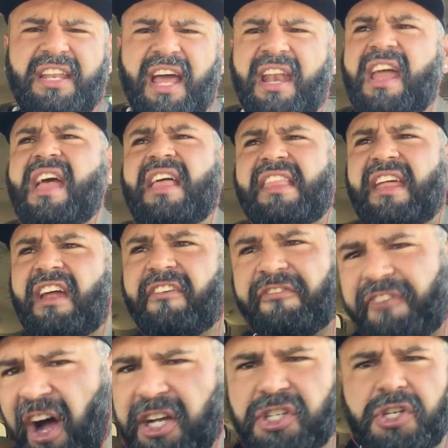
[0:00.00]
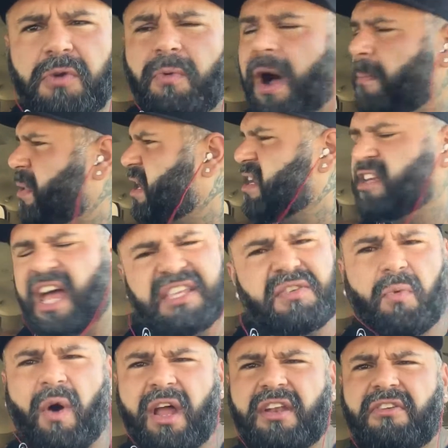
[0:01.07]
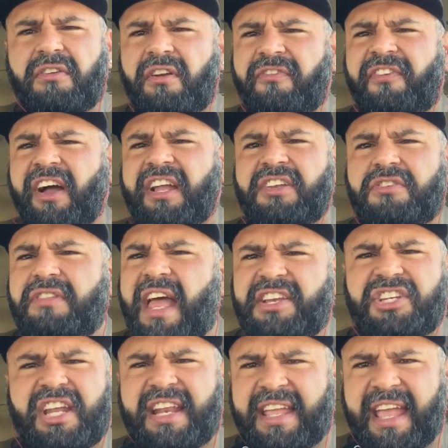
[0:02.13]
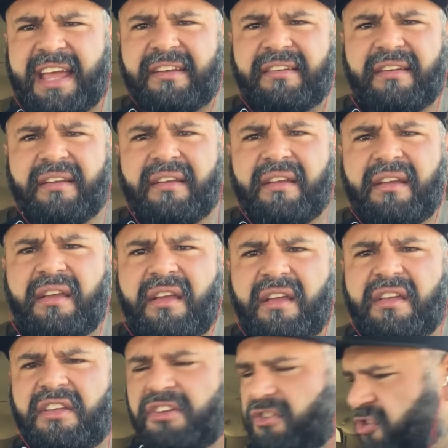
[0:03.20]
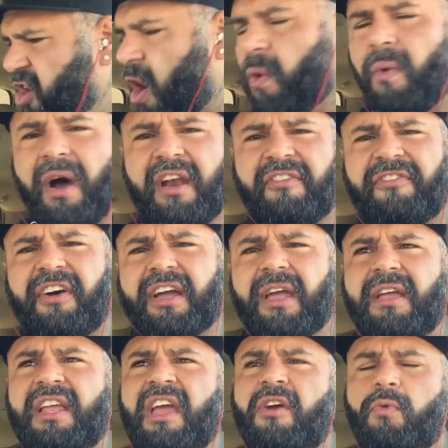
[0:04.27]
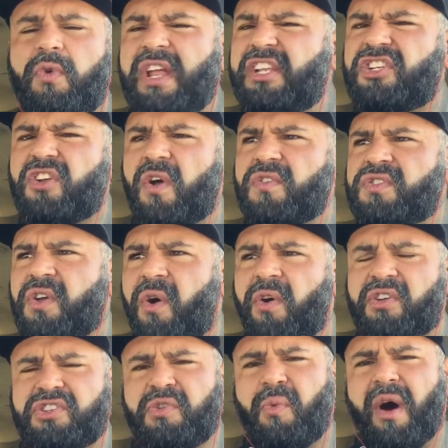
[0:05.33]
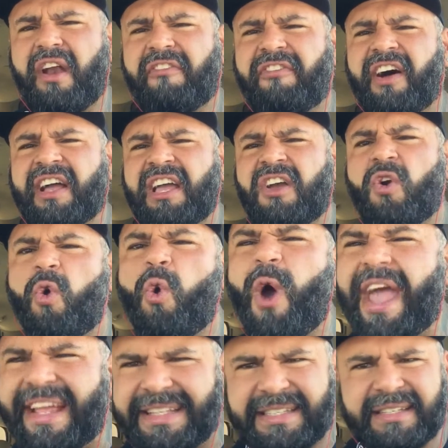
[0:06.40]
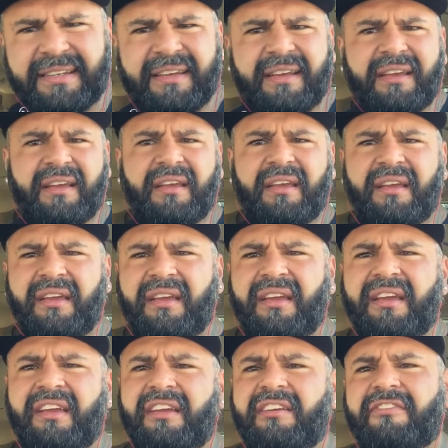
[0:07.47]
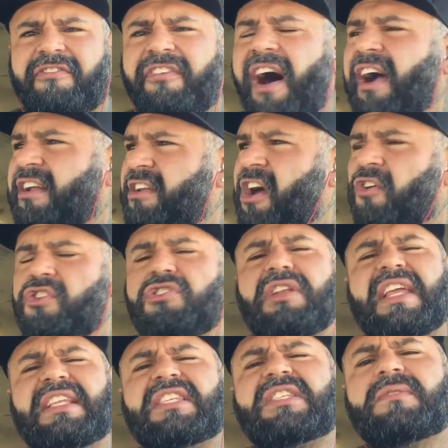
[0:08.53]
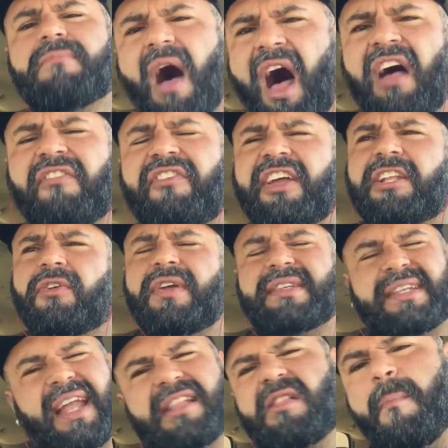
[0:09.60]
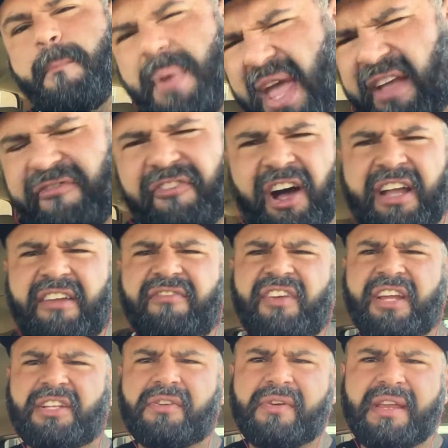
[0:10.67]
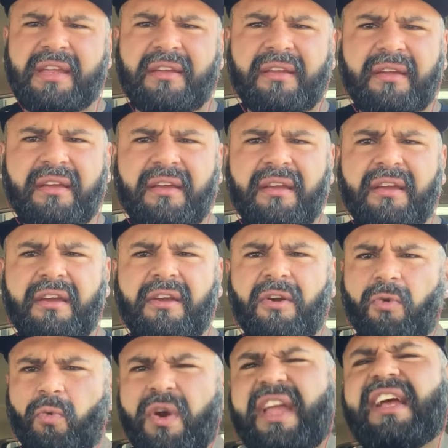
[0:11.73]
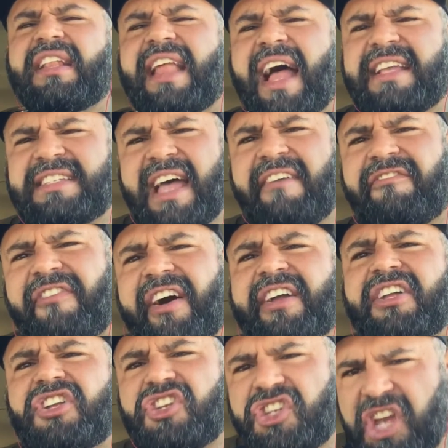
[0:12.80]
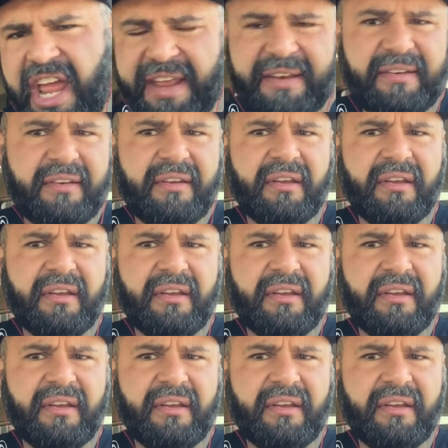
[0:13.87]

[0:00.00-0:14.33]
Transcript: done, then it fucks you up and it doesn't want you to fucking do that shit again. You don't wanna fucking reach those goals. You wanna fucking quit. Fuck no. You need small victories to get the big fucking victory. Realize that fucking shit.